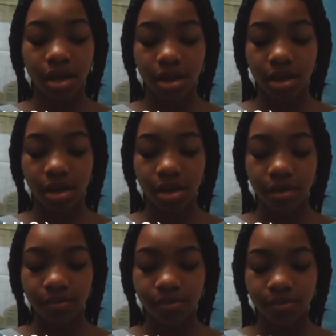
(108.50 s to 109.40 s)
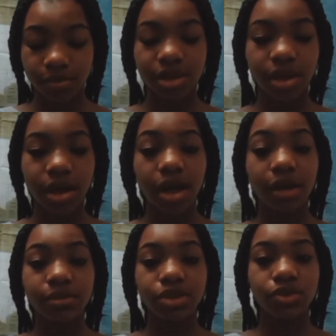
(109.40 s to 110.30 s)
um, to look
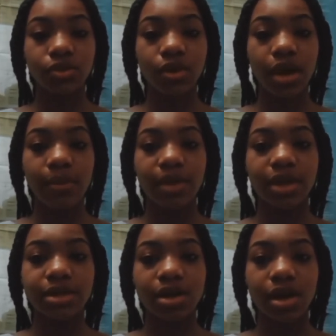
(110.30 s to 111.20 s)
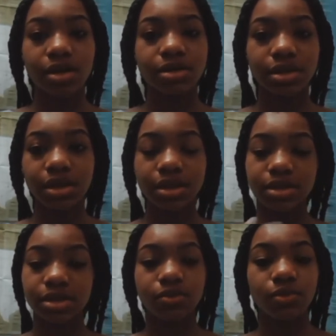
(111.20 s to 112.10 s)
up to because honestly,
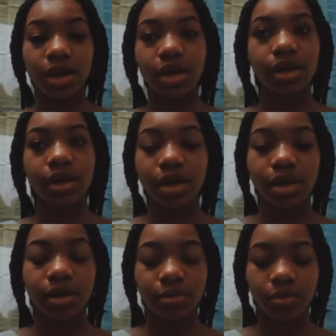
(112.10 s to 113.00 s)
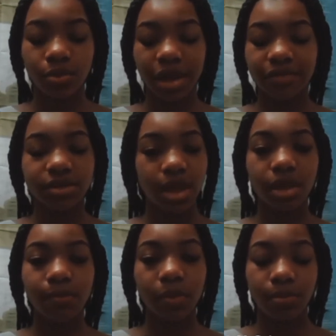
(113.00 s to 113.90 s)
this is where um, we have to make
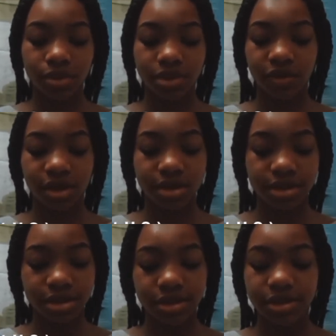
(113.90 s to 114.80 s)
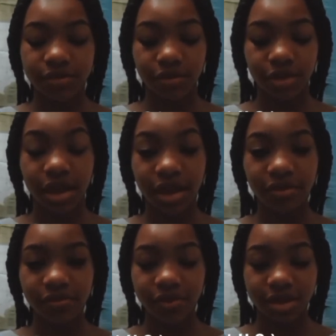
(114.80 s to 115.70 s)
most of our decisions for
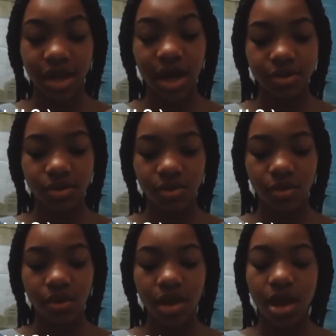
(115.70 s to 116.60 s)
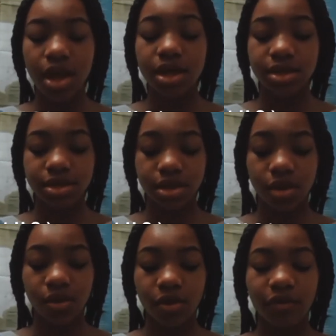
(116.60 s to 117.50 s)
life is in high school.
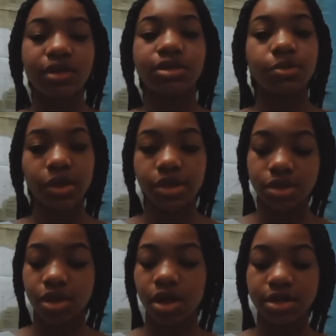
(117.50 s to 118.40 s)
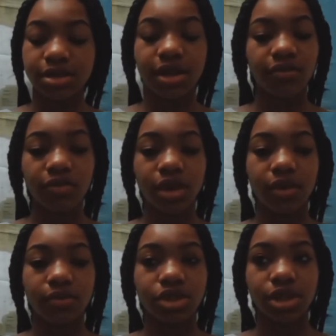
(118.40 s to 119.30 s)
So if this is where it starts, then I feel that
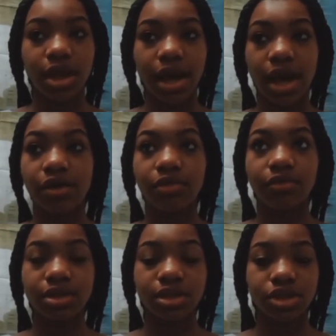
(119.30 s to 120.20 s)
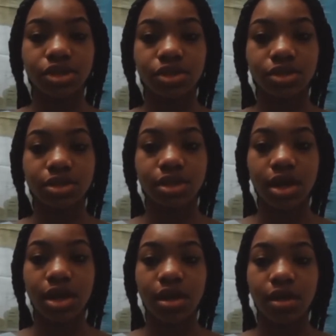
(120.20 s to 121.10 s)
we should have the teachers
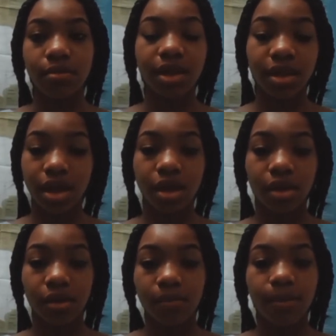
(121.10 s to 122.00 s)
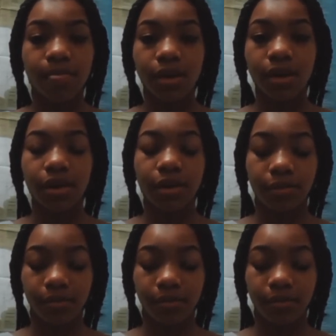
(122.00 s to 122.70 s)
be there um,